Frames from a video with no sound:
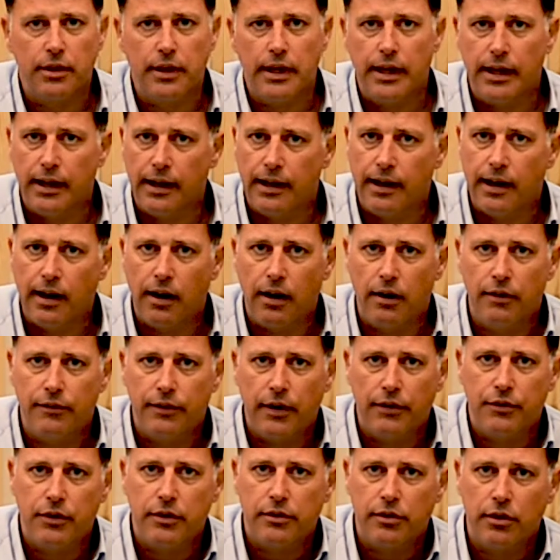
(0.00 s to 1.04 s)
in and out of
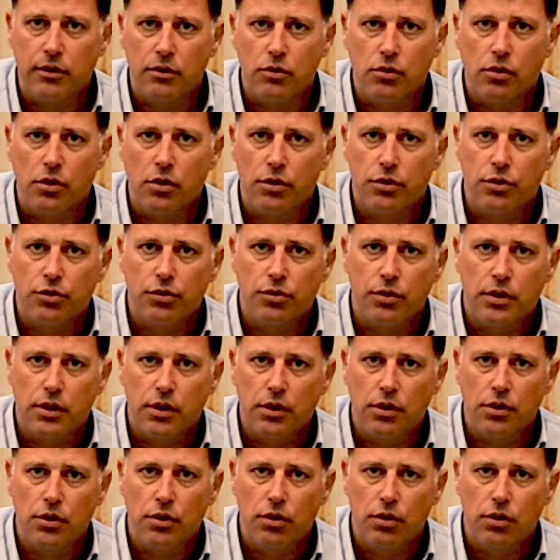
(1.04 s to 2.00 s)
every single country in